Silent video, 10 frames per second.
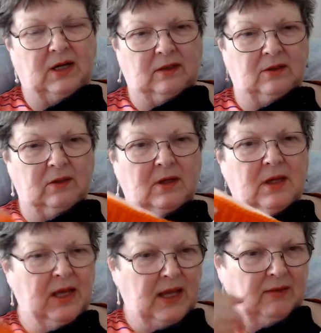color
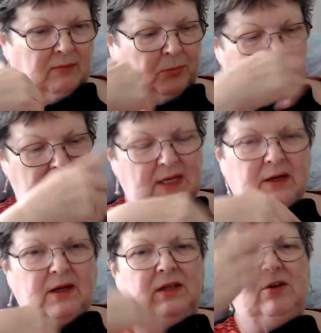and put it
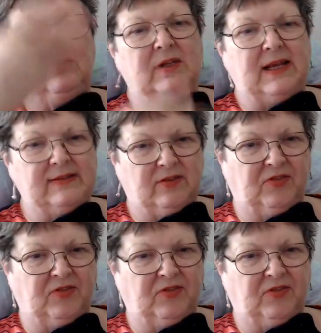here and use it as a